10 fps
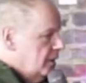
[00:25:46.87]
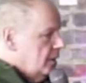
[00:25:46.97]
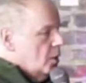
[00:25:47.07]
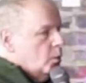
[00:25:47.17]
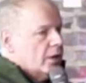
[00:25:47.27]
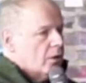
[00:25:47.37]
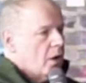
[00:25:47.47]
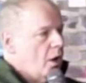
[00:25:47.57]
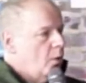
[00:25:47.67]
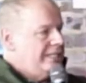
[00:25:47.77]
We are
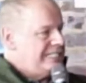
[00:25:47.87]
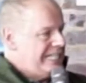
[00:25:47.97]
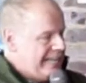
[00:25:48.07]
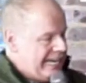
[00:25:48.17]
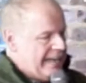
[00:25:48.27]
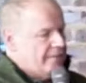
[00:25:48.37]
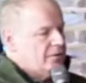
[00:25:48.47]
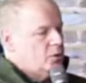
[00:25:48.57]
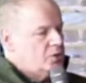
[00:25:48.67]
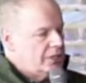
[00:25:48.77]
always in that
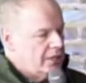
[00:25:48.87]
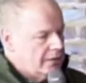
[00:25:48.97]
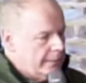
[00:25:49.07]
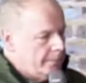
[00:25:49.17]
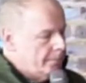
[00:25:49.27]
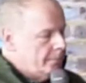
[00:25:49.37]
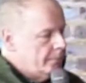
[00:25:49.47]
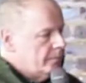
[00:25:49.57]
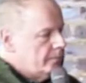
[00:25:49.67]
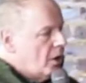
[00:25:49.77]
evolutionary
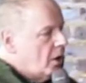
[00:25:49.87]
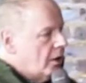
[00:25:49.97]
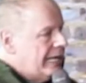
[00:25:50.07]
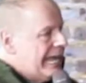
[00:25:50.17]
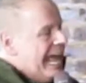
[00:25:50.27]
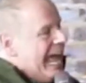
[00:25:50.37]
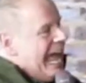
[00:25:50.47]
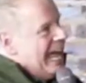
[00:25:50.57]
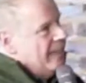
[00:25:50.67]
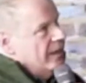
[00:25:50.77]
part.
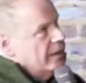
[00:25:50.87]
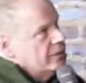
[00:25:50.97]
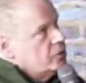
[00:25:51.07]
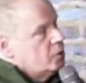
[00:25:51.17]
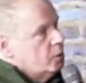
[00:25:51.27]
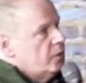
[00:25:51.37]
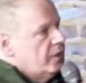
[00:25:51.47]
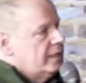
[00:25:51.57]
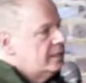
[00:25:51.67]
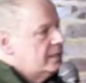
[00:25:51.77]
And the truth
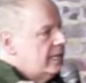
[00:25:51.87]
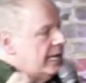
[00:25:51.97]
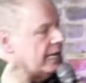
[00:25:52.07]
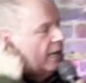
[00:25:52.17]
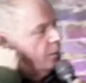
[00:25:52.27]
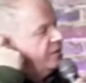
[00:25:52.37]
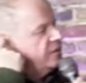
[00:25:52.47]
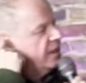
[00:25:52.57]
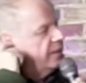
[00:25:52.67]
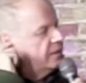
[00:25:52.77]
is that, and we've
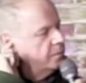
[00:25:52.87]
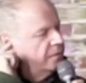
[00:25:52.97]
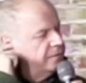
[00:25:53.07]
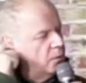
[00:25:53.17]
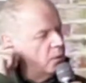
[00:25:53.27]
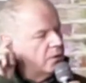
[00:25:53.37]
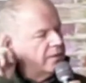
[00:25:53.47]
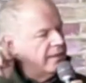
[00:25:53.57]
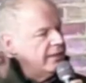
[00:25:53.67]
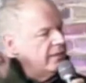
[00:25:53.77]
said this before,
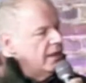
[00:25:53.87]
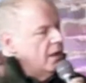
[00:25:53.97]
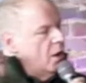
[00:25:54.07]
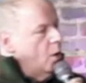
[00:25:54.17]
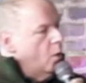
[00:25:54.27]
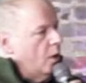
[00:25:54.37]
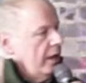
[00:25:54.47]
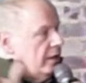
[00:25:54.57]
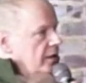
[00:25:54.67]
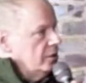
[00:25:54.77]
that
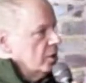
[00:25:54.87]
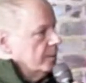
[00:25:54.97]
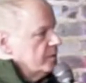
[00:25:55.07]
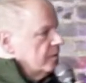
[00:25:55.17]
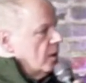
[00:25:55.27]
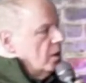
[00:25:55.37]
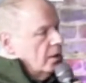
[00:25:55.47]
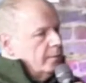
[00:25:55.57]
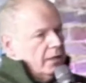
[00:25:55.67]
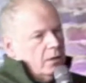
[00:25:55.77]
in terms of
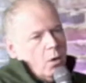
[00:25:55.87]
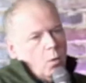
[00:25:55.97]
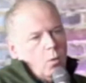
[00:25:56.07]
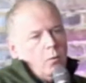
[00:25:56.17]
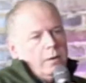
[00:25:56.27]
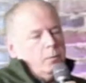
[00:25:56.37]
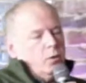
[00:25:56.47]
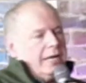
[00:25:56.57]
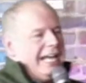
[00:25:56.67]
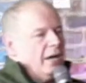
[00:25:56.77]
karma, what we
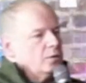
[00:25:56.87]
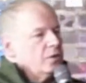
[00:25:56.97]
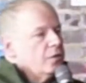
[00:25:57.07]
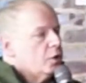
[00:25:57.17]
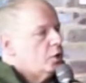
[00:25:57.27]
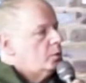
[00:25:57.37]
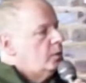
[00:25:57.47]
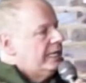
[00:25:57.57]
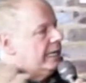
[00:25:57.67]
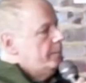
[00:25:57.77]
put out, the good we
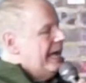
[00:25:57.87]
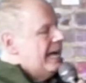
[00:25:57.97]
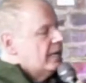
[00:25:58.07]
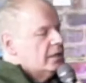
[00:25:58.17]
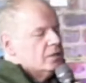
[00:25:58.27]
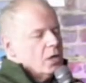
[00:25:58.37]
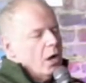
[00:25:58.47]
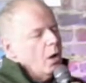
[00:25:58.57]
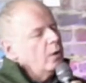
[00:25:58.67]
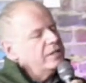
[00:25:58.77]
get back is
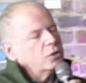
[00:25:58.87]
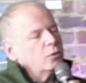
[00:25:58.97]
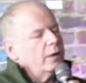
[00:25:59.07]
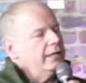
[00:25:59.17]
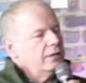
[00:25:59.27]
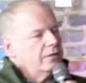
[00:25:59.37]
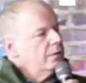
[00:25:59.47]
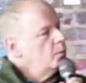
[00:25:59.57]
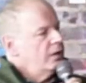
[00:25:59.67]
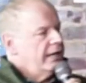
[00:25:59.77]
always greater
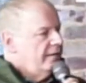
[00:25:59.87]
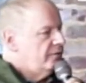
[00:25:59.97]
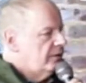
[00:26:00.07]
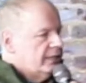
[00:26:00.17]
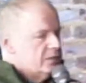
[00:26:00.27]
than whatever it is